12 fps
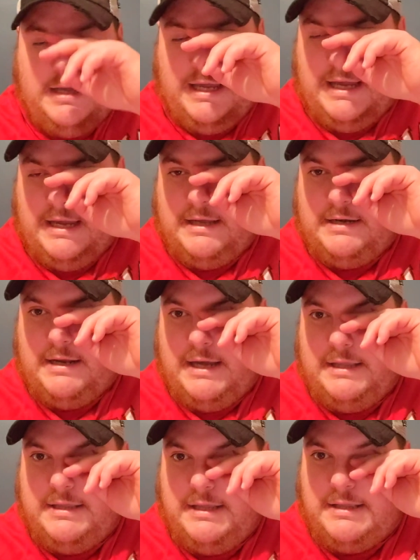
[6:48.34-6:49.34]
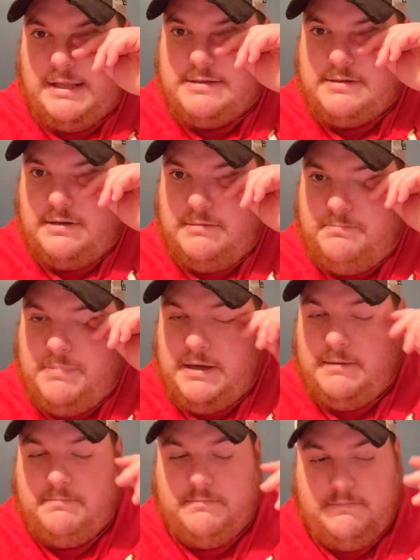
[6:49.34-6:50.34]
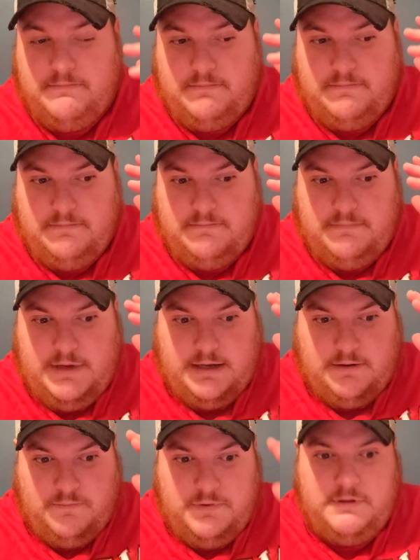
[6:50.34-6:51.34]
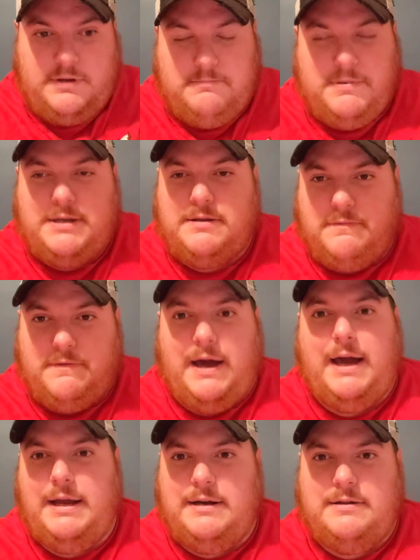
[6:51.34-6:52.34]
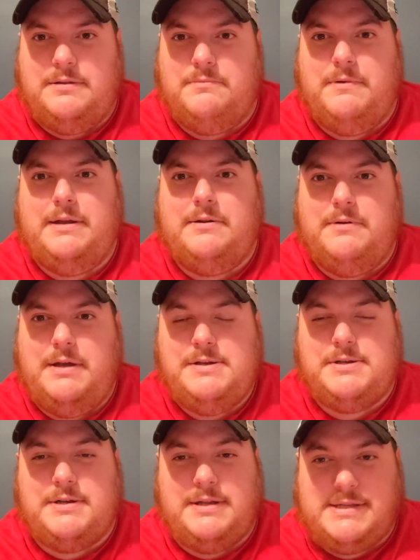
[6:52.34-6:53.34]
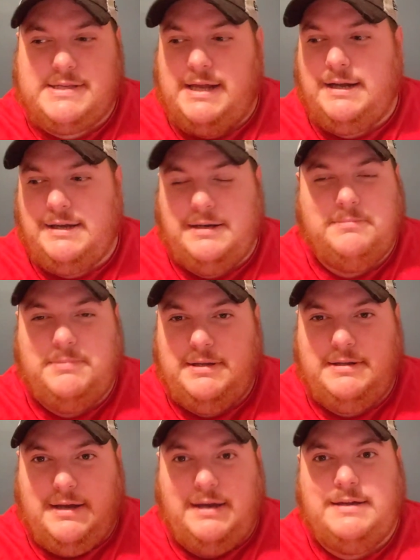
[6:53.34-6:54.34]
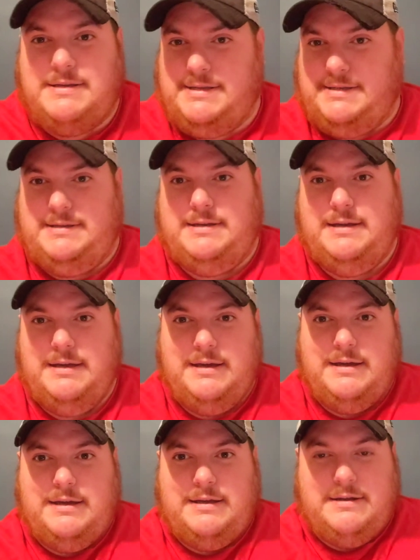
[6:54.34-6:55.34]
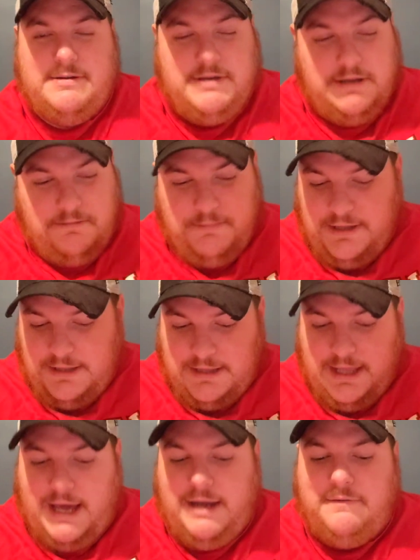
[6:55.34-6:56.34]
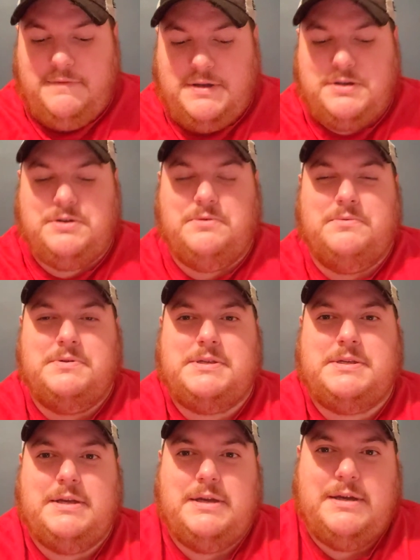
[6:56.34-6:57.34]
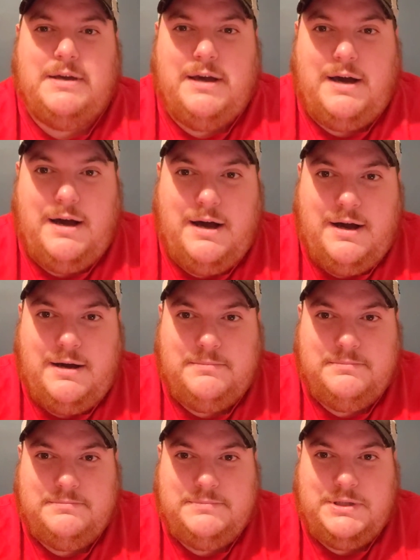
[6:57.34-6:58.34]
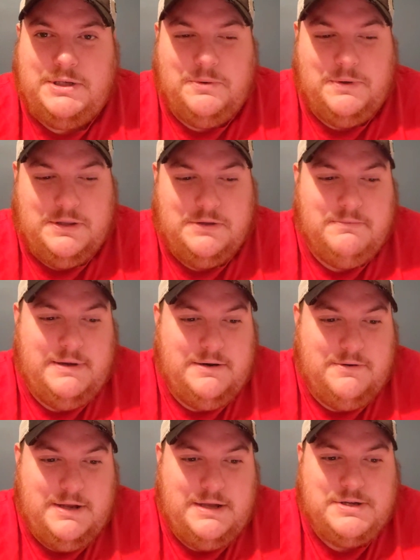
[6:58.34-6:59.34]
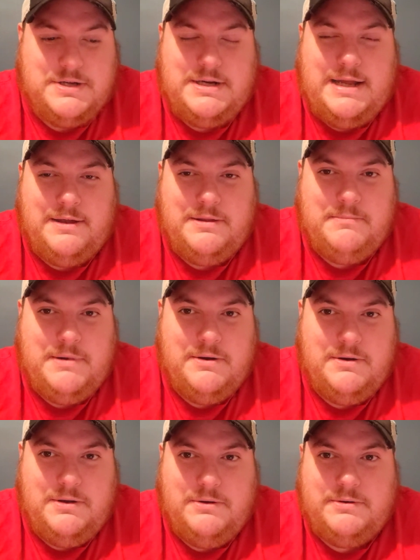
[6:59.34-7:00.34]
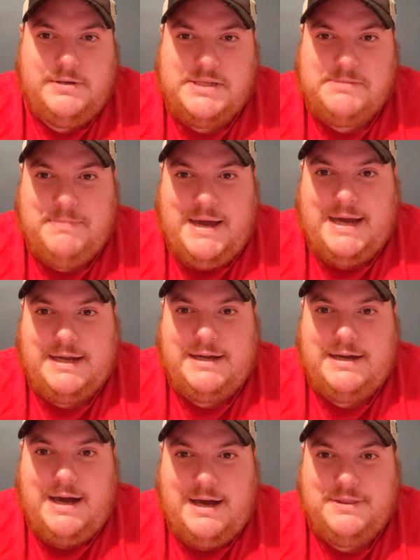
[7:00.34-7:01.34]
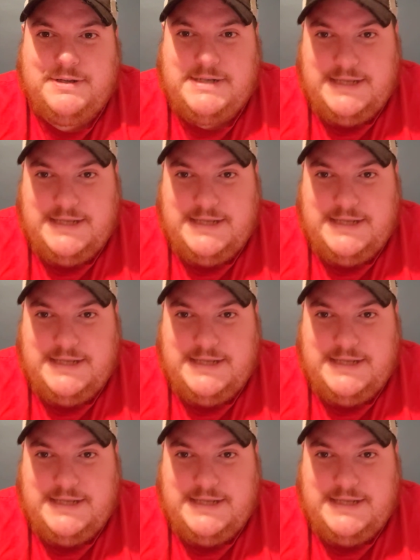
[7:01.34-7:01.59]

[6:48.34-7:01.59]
And I think that's going to make a really big divide in the Raider Nation. It's not going to be nice. There's going to be a lot of issues, you know, in the Raider Nation now that Mariota is back on the